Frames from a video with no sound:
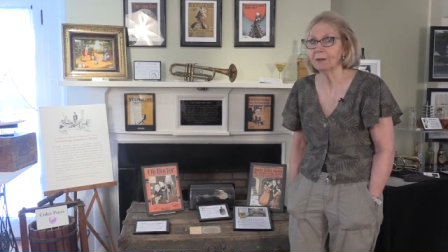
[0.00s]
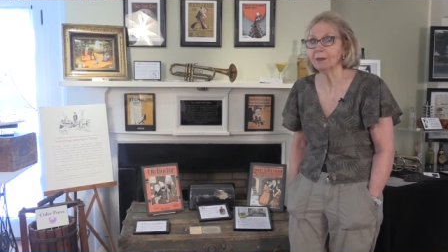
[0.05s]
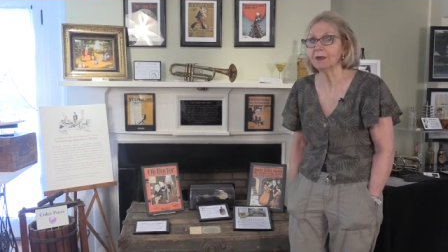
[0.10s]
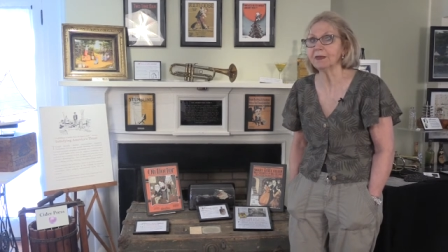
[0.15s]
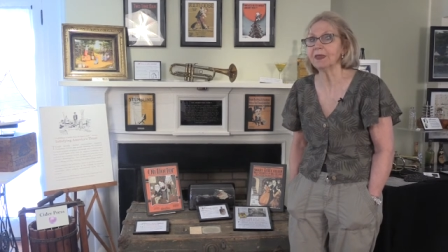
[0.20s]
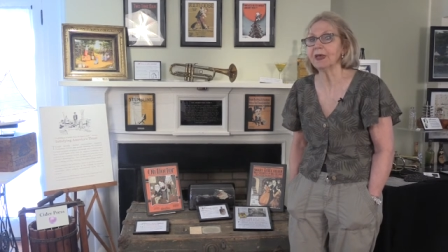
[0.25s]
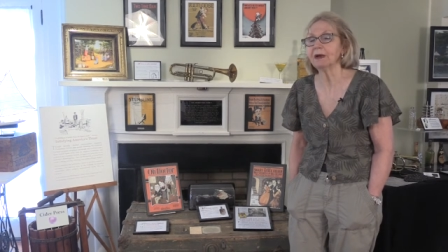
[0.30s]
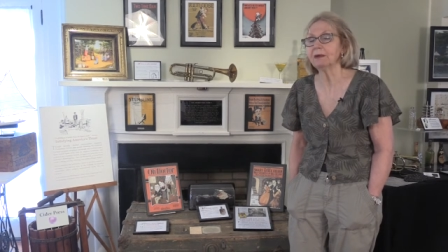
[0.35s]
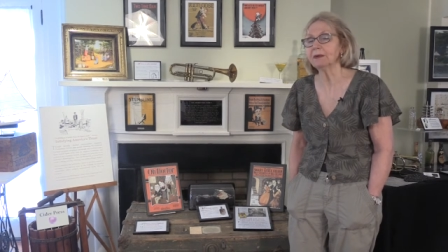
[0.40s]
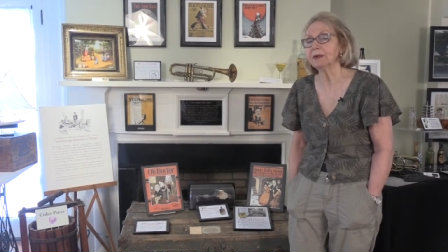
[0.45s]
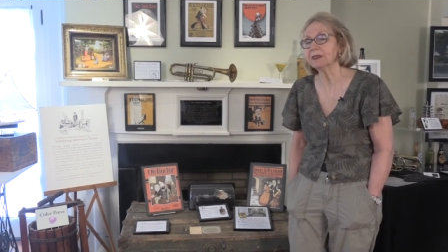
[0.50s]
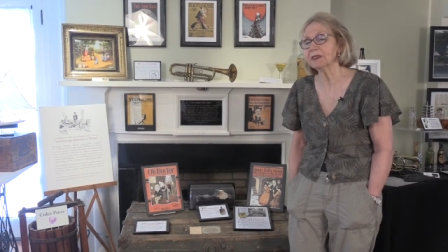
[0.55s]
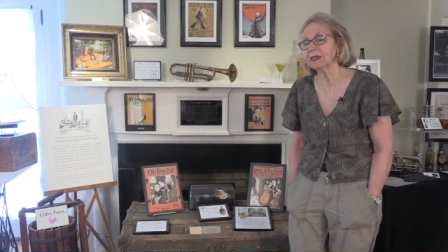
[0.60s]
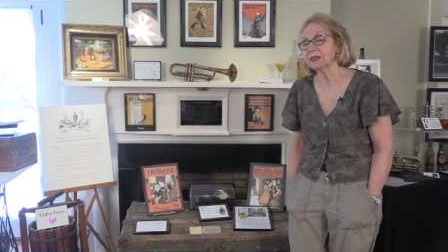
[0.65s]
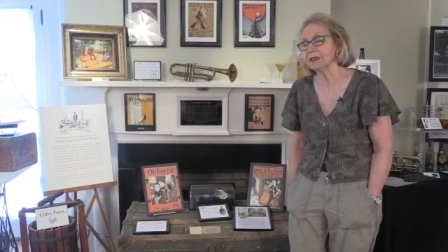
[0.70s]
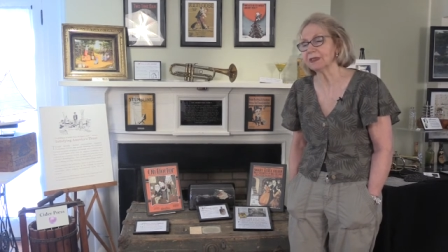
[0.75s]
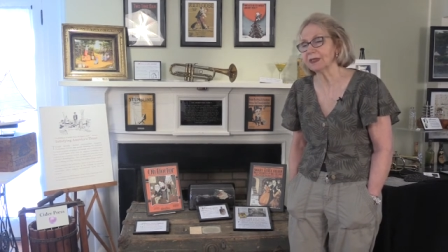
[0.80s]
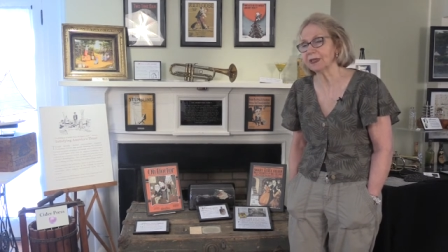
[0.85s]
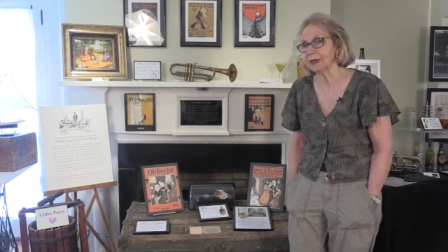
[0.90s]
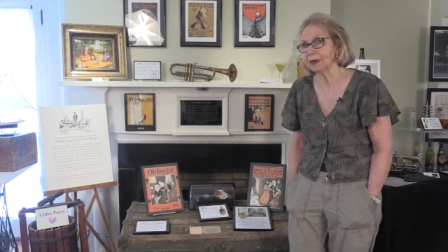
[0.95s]
but that
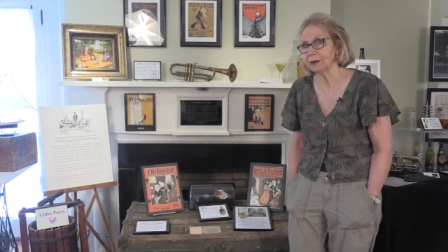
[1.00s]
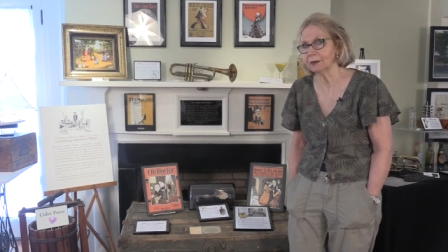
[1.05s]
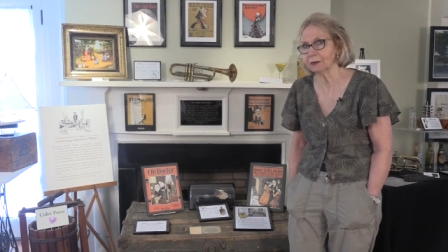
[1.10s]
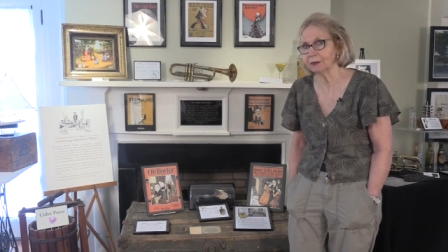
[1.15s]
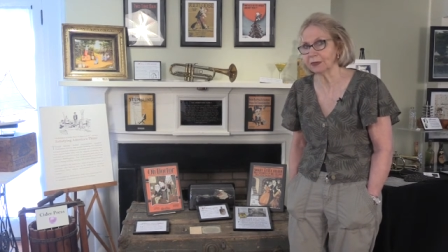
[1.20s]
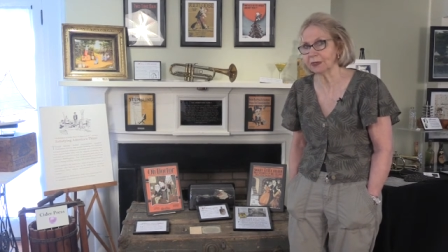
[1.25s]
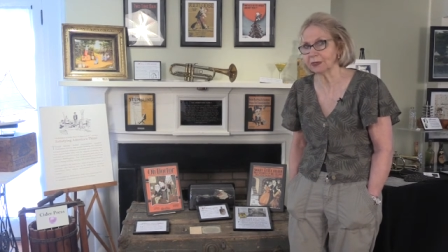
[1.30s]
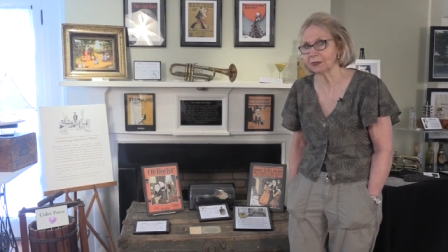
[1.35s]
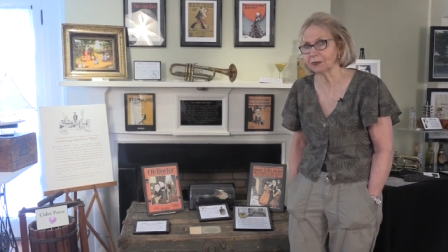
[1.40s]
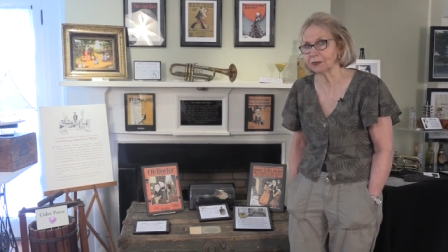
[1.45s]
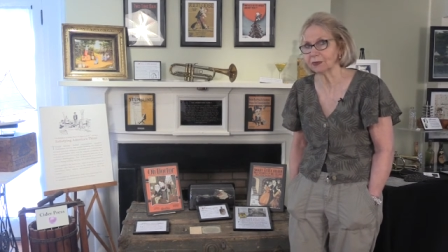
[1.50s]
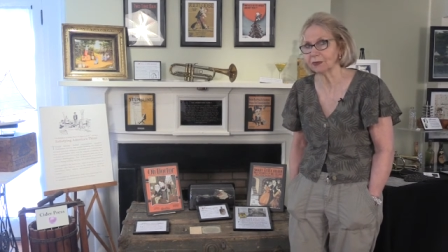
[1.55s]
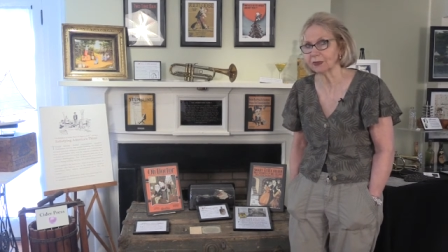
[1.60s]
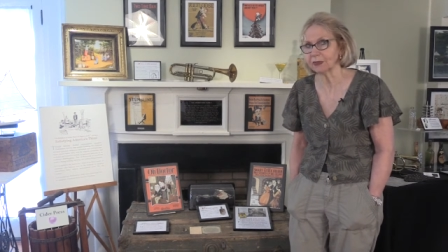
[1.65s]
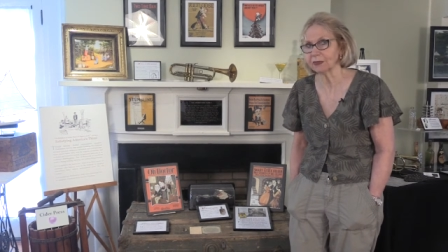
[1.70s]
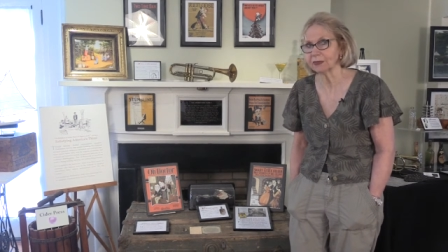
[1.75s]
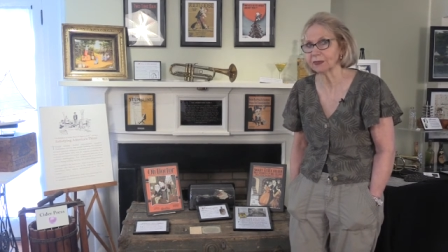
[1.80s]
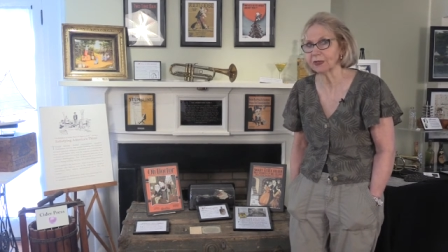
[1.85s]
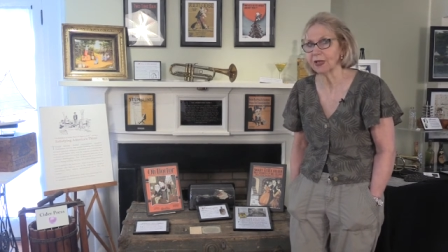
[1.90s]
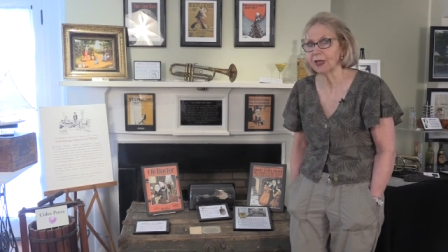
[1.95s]
wasn't the only
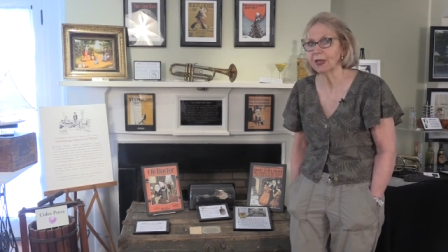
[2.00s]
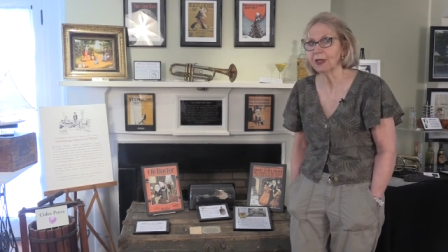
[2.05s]
source.